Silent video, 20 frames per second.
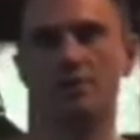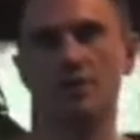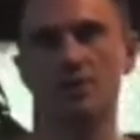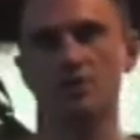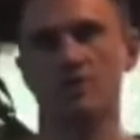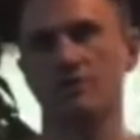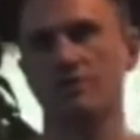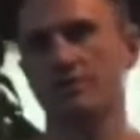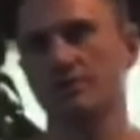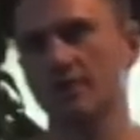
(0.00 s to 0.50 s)

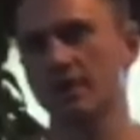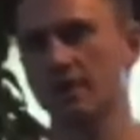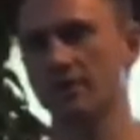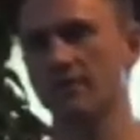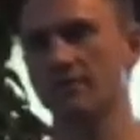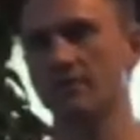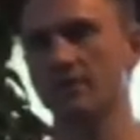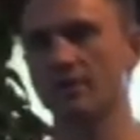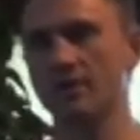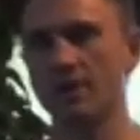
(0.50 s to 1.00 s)
richer
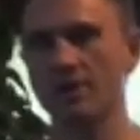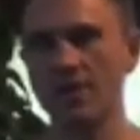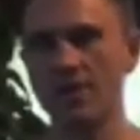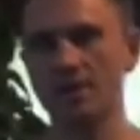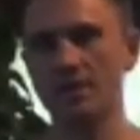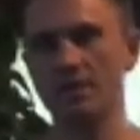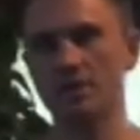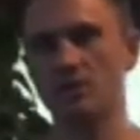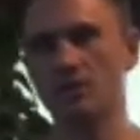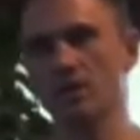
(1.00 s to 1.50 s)
flavor, and
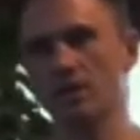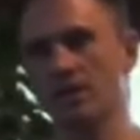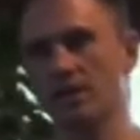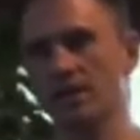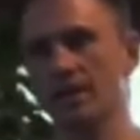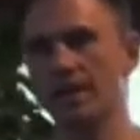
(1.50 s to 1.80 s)
then you can